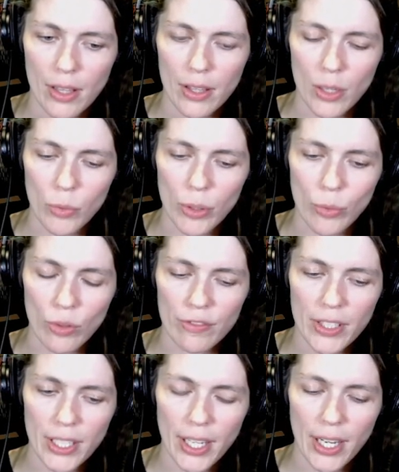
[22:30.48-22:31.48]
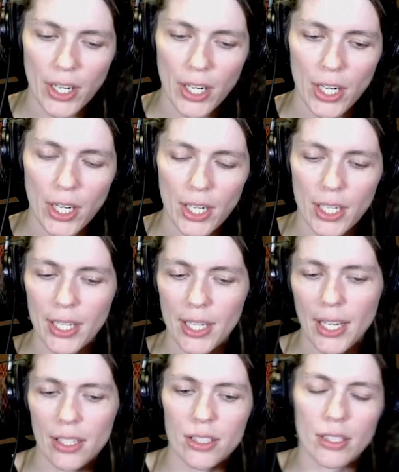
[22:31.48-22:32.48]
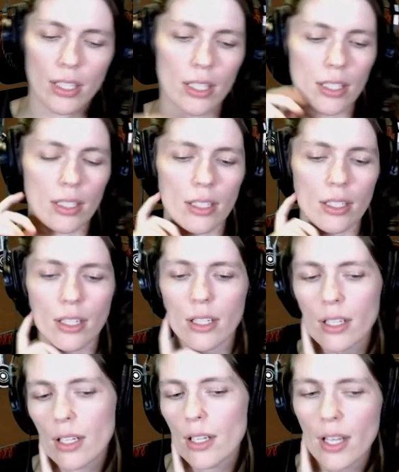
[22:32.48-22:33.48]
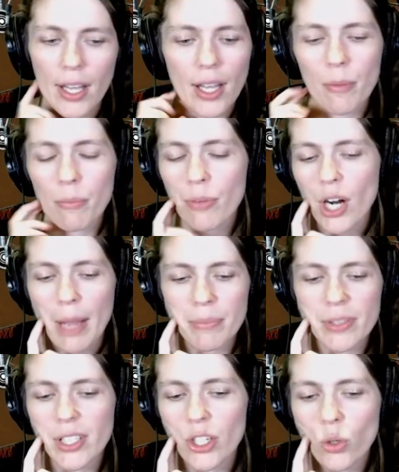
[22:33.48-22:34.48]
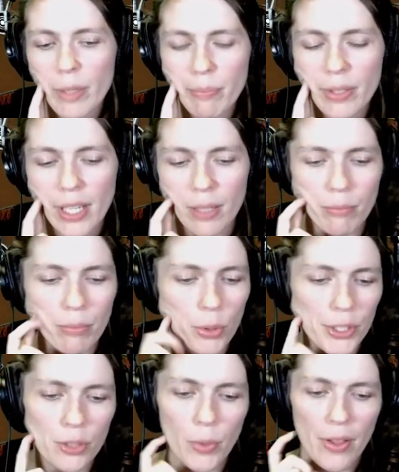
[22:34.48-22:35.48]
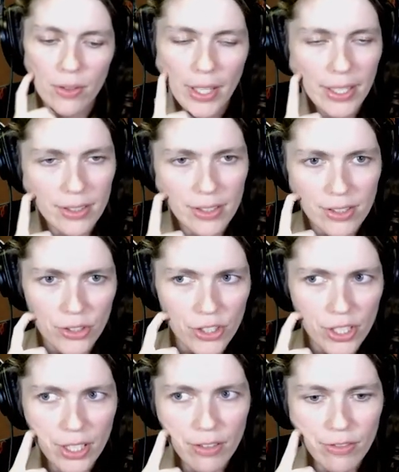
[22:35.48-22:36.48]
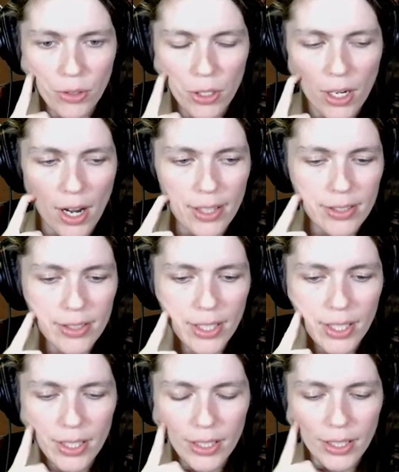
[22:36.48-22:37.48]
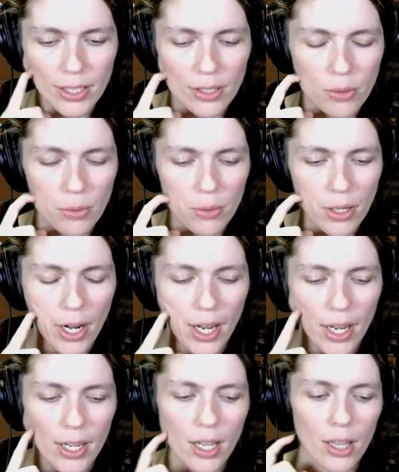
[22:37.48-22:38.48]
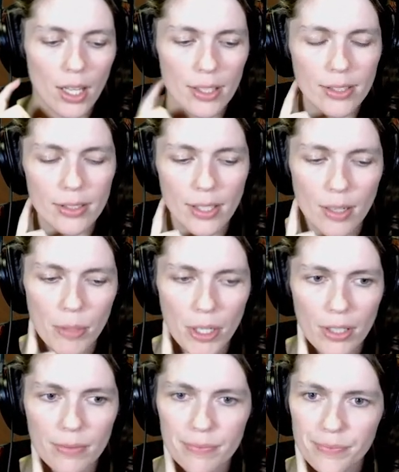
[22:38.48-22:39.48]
Then we will Vindicator. Next turn, perhaps equip and board the Weatherlight, searching for Sahili or a Colossus Hammer.